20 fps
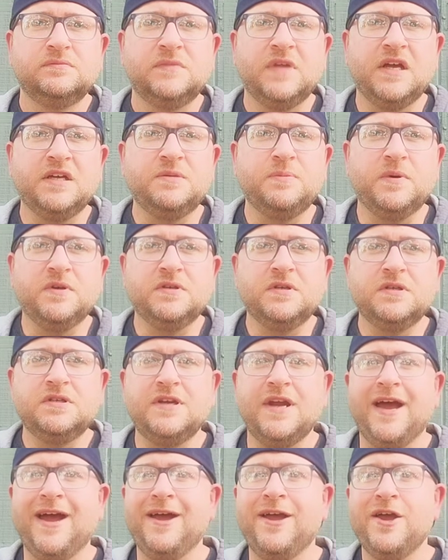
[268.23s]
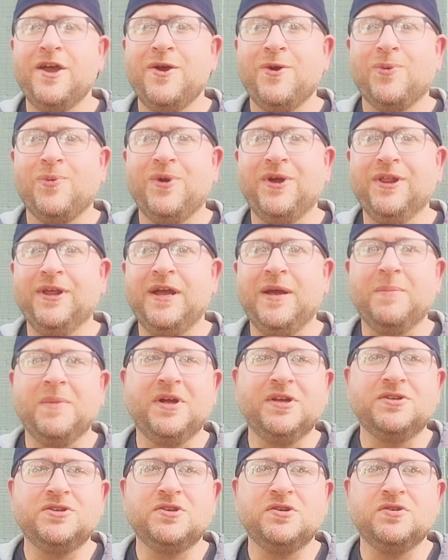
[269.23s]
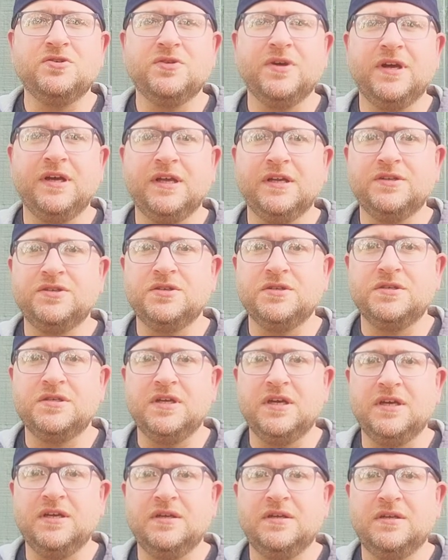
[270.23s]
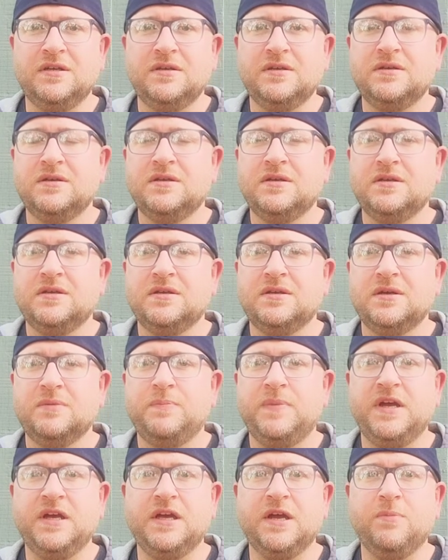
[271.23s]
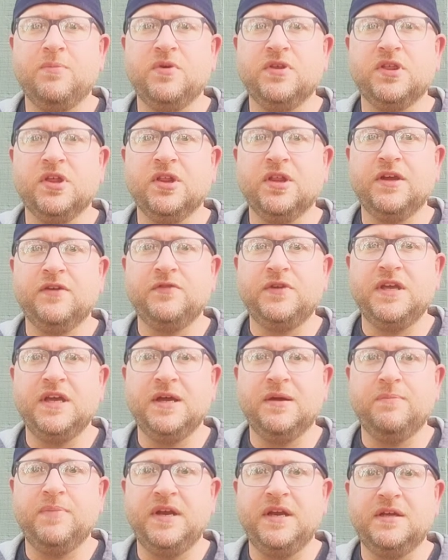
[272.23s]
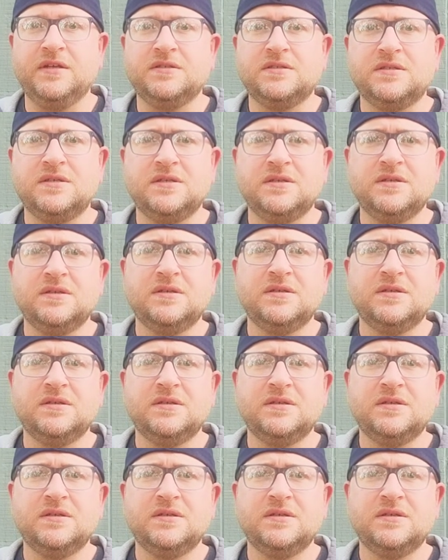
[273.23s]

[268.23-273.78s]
I suppose it's not really a monster truck, it's just a pickup with a lift kit, but it's